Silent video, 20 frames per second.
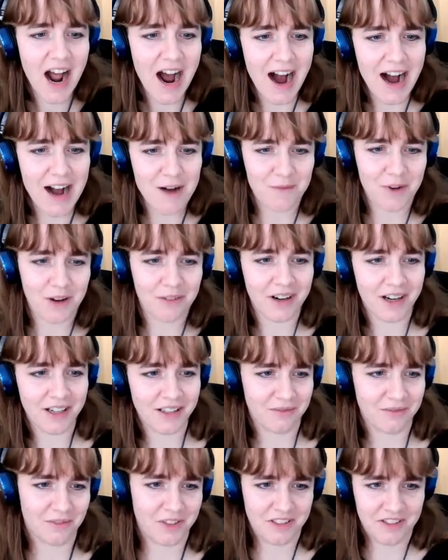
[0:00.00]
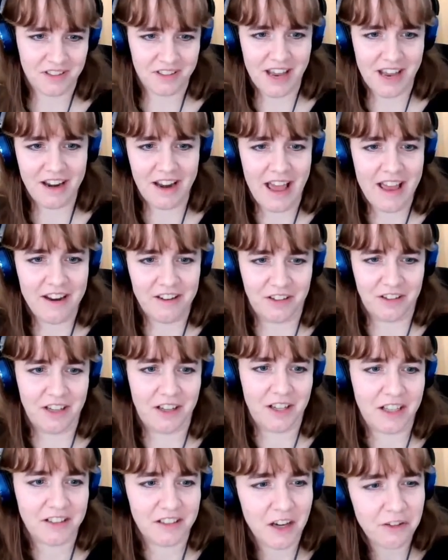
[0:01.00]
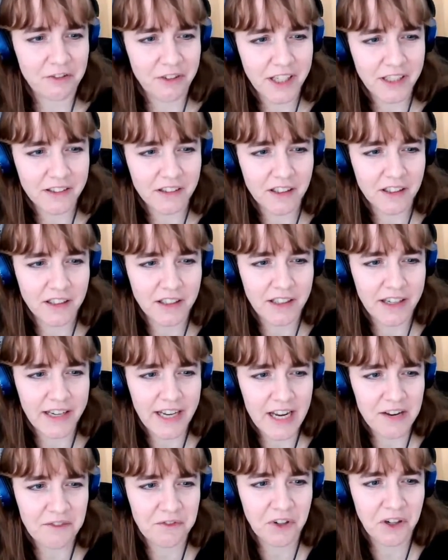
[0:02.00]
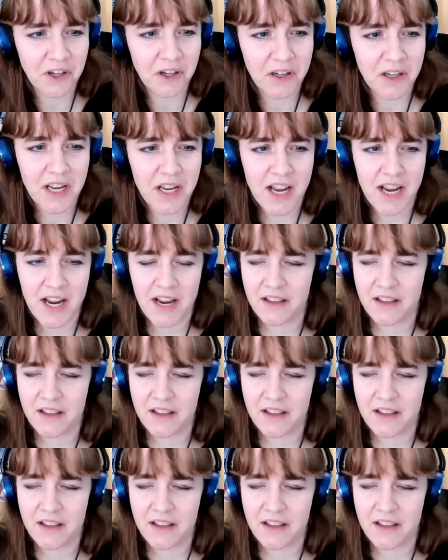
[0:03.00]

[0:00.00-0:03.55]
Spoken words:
But what I want to end on is I think that neither